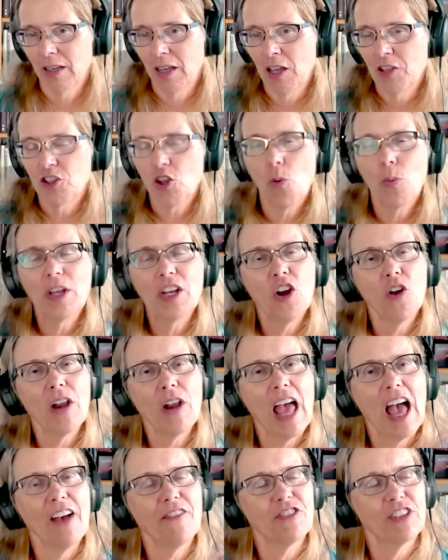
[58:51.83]
So we don't
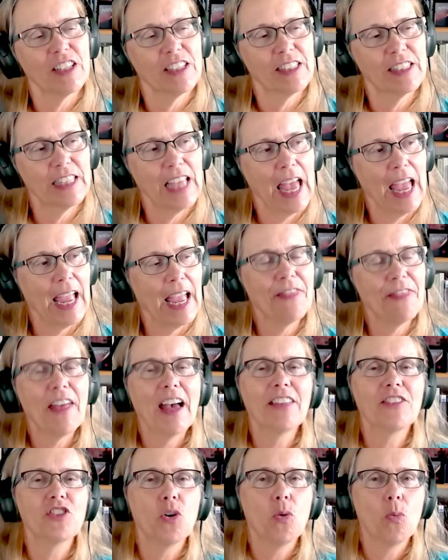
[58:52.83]
have to say, and
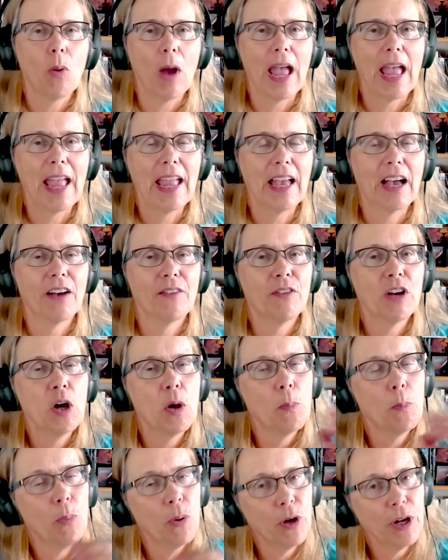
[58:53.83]
that's a way of
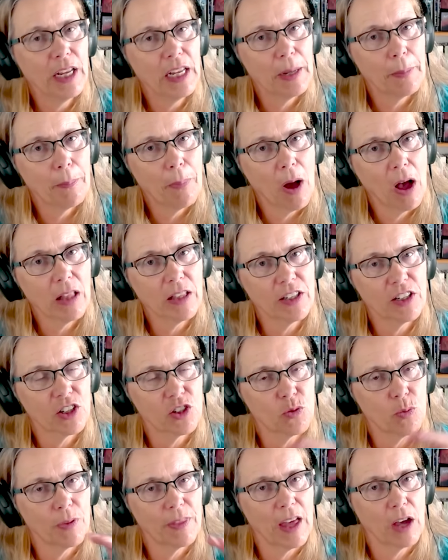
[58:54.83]
putting in
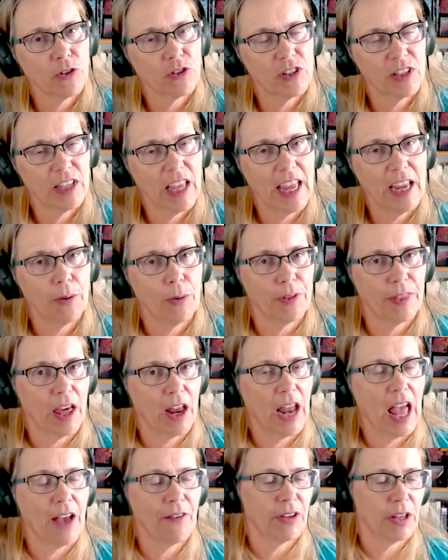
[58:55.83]
politics without
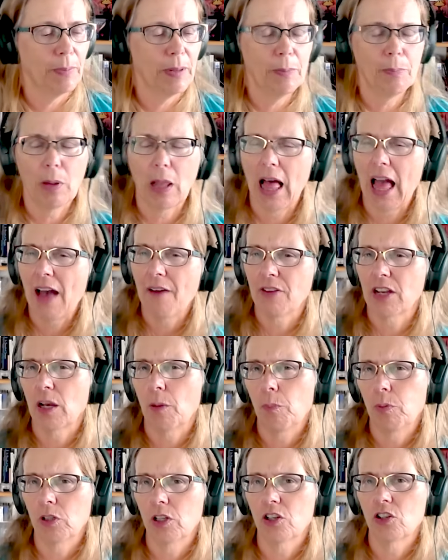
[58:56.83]
having people having a
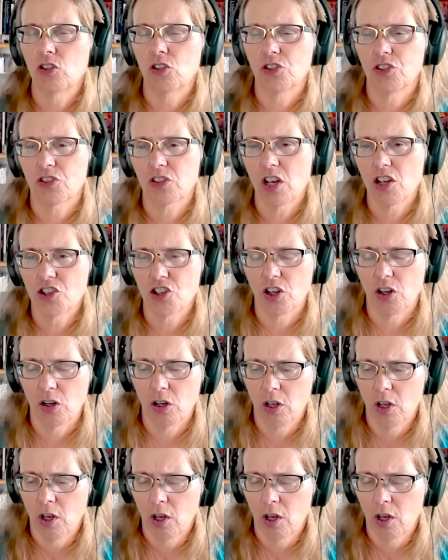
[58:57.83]
political discussion.